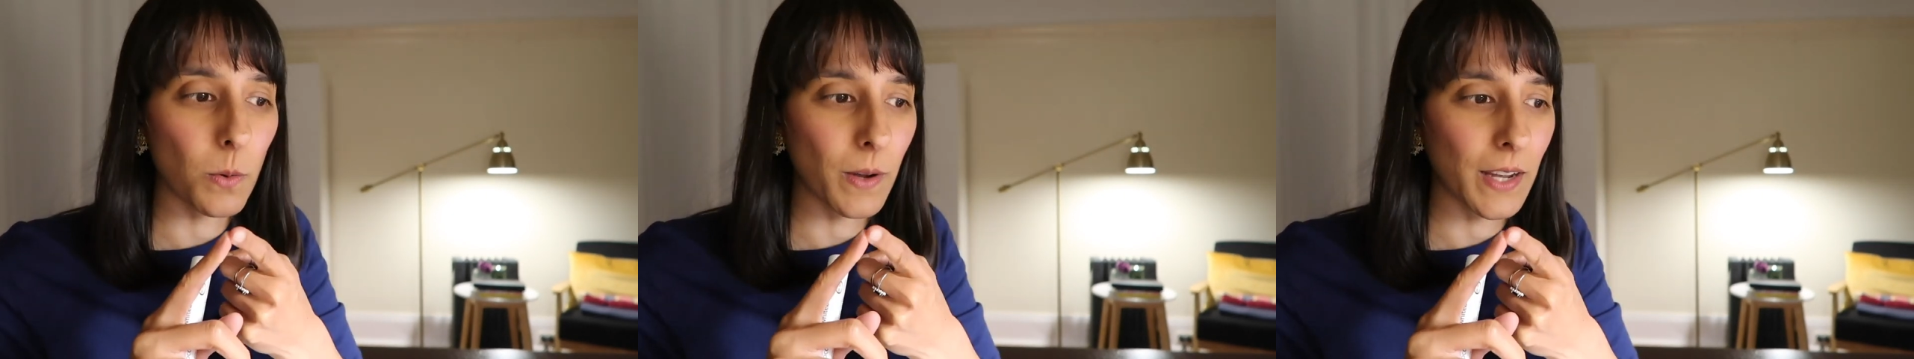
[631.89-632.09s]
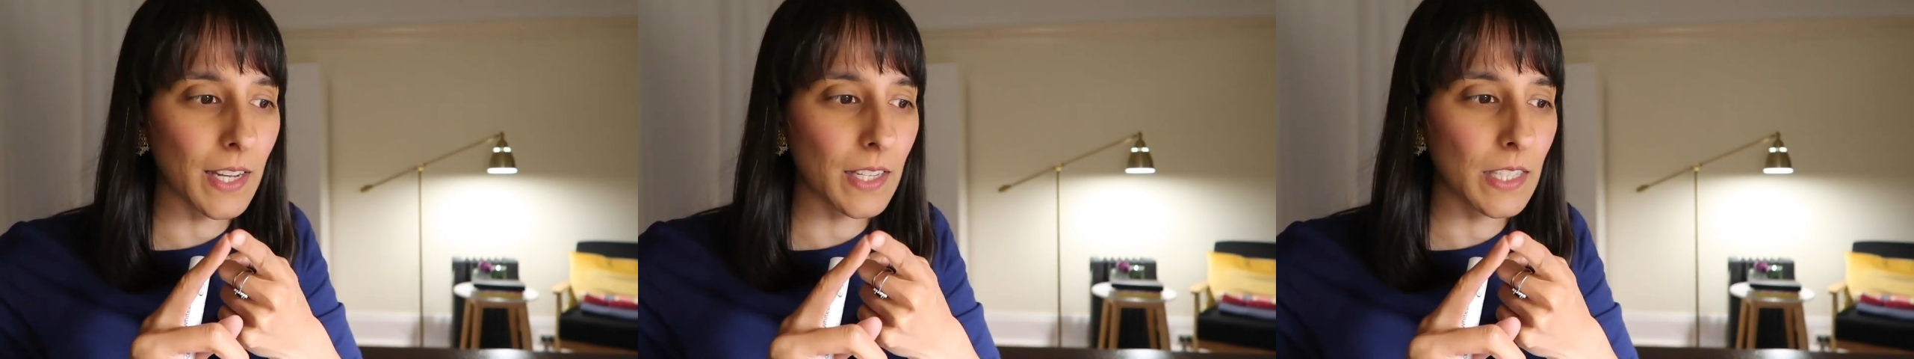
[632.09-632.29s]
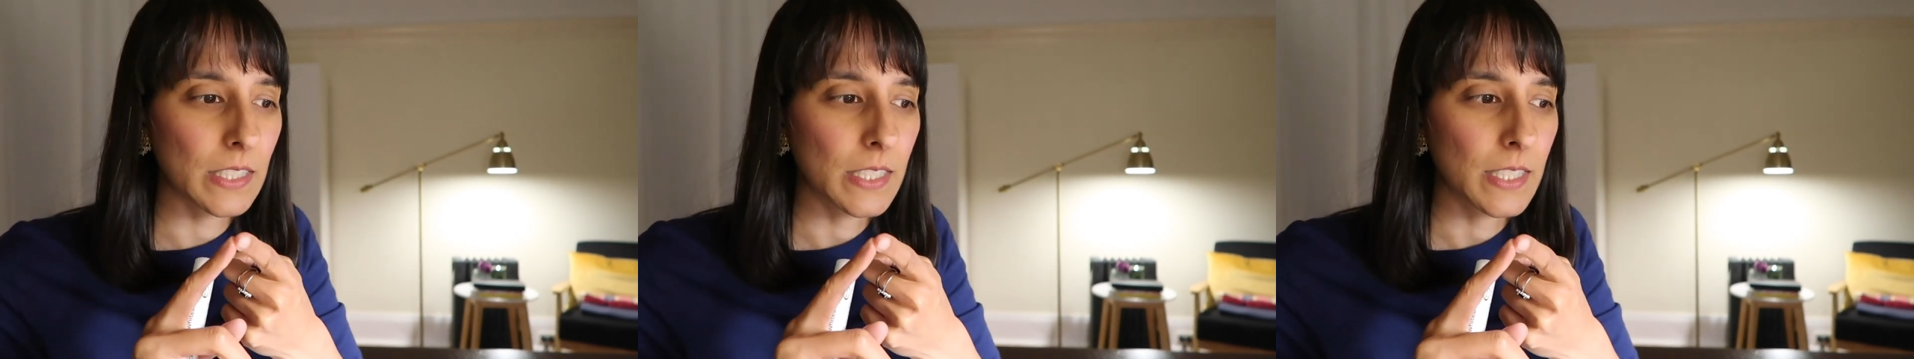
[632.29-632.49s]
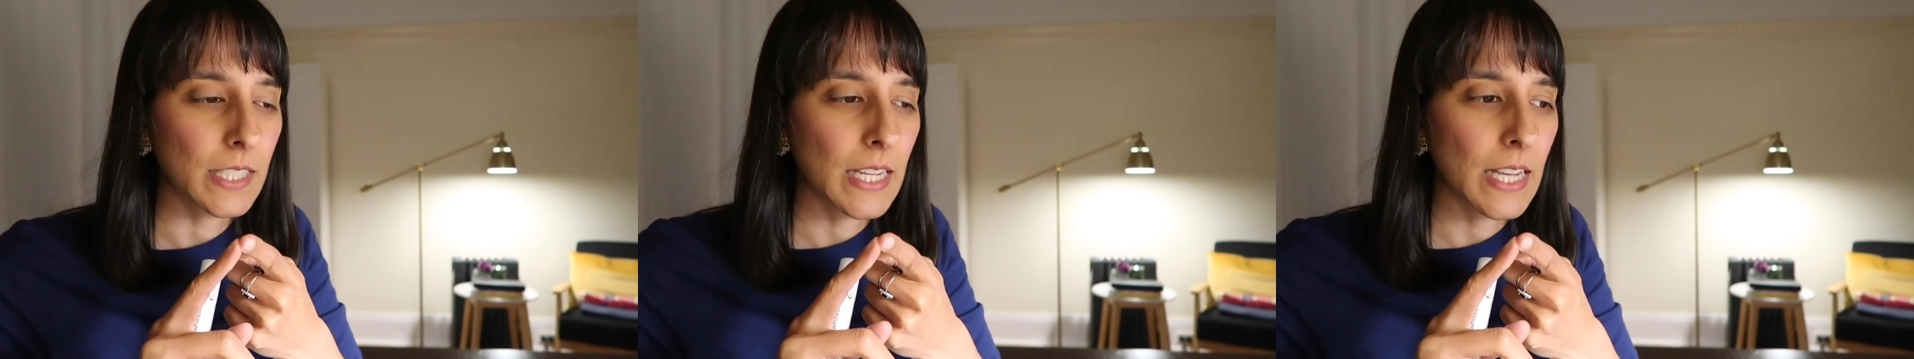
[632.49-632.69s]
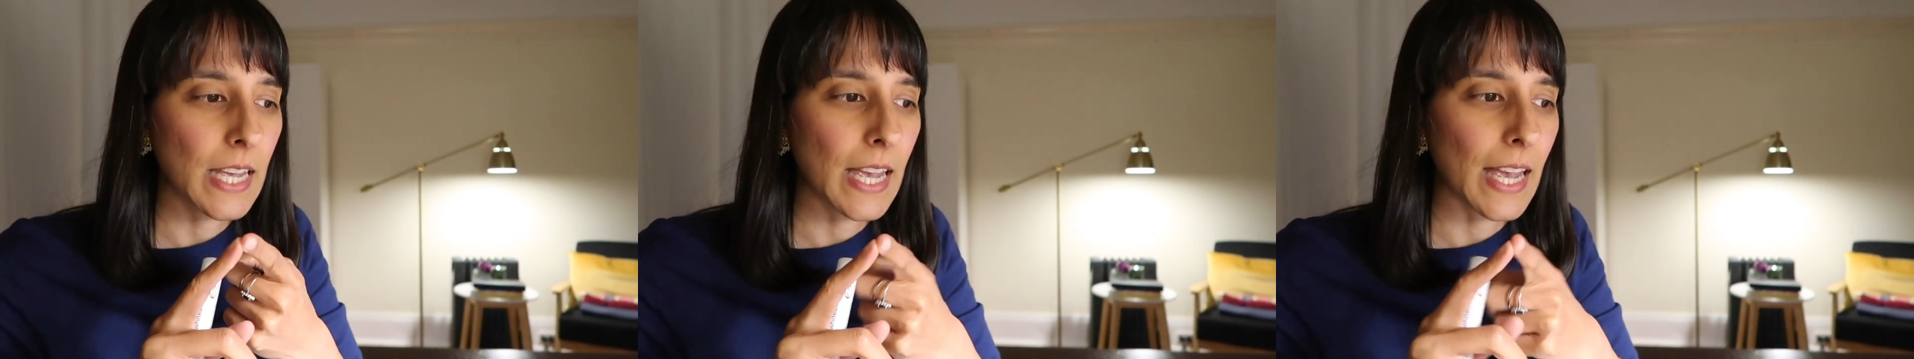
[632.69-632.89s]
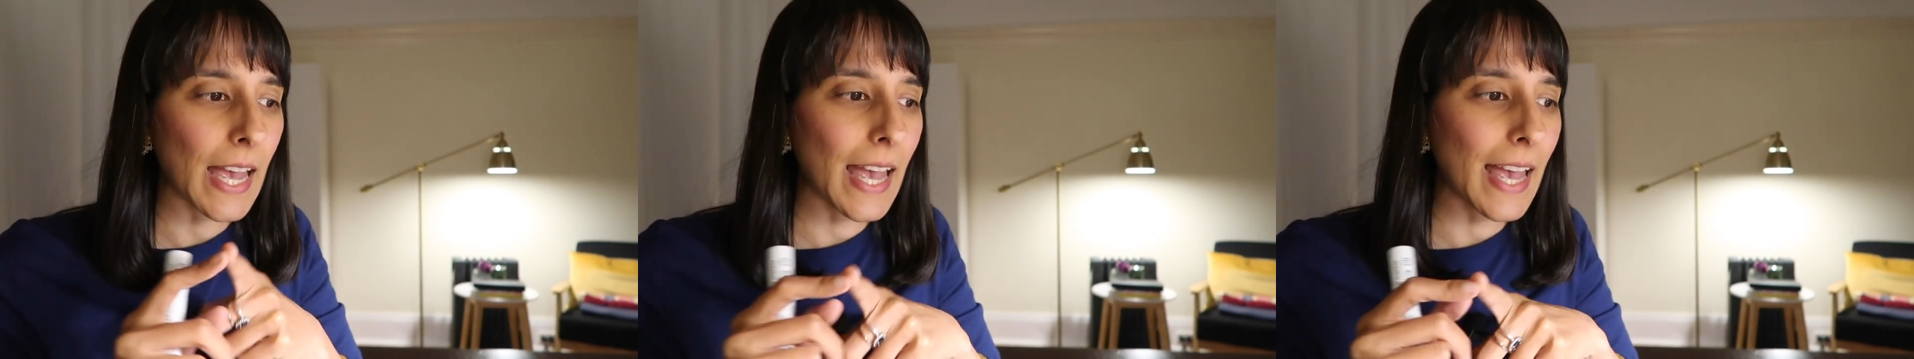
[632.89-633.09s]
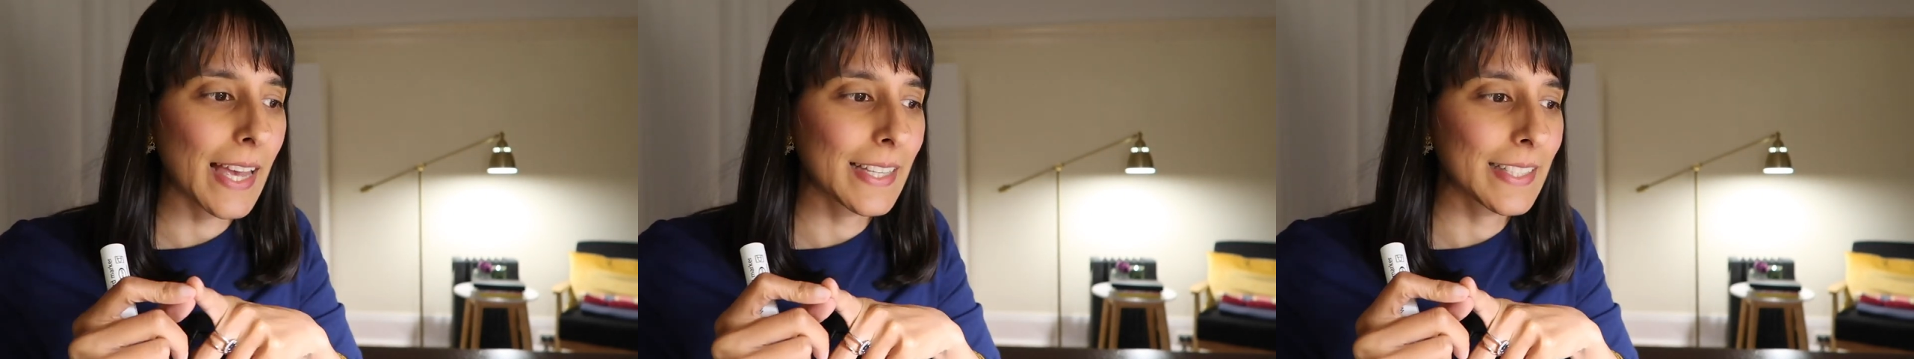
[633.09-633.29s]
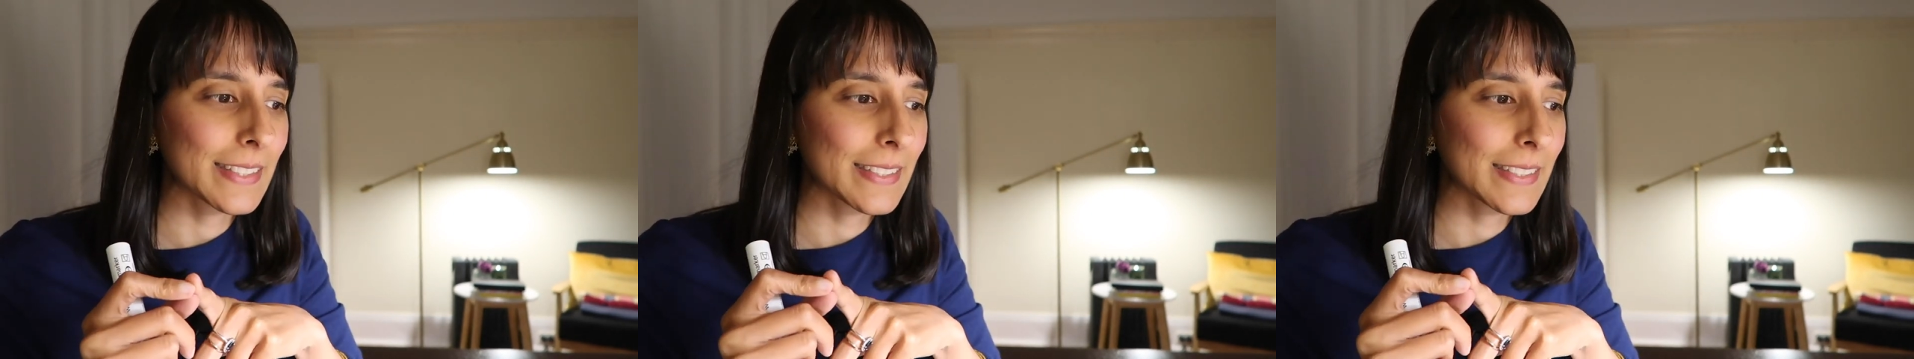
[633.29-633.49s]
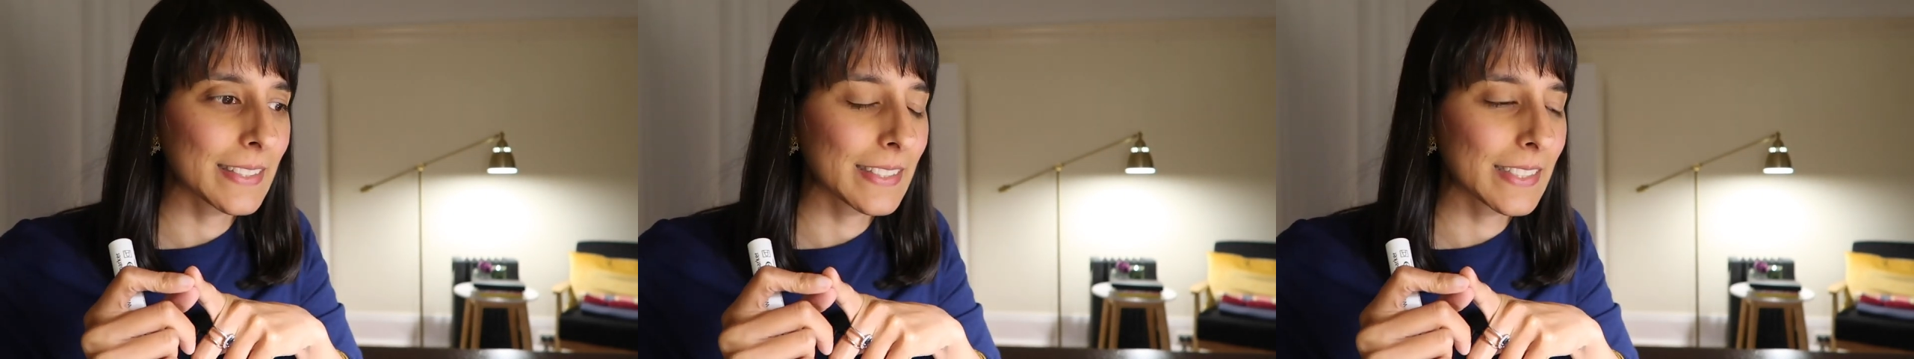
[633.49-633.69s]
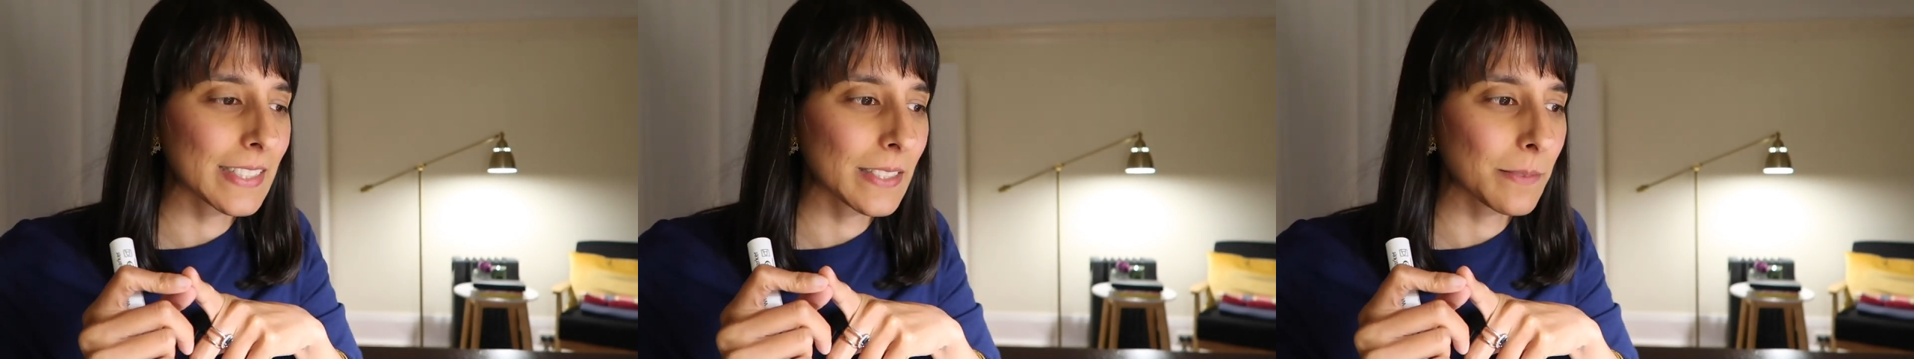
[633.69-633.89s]
away.
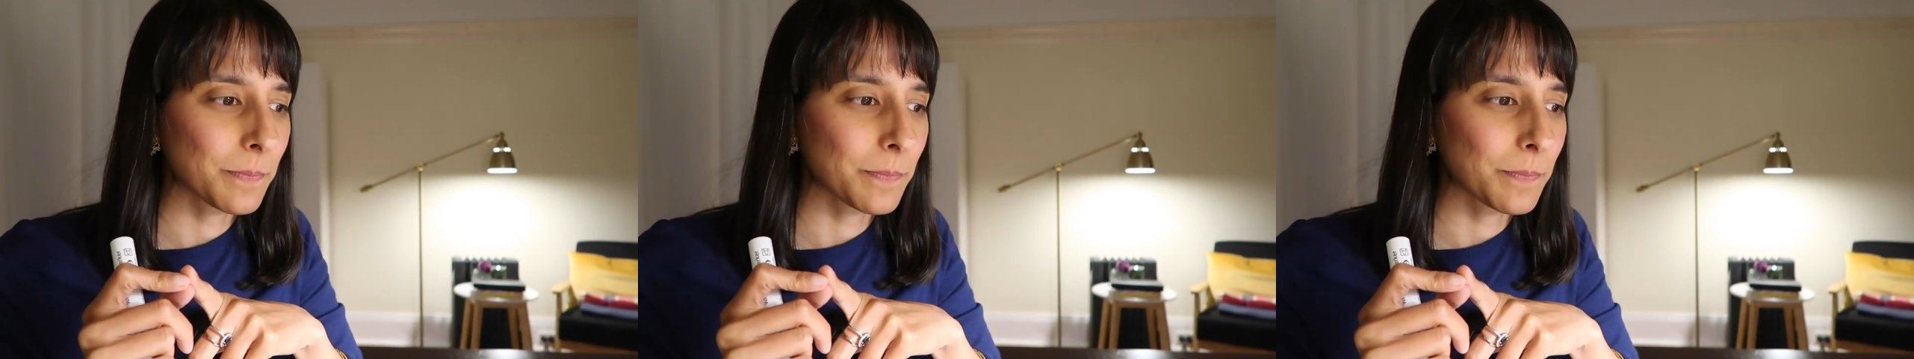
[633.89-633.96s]
And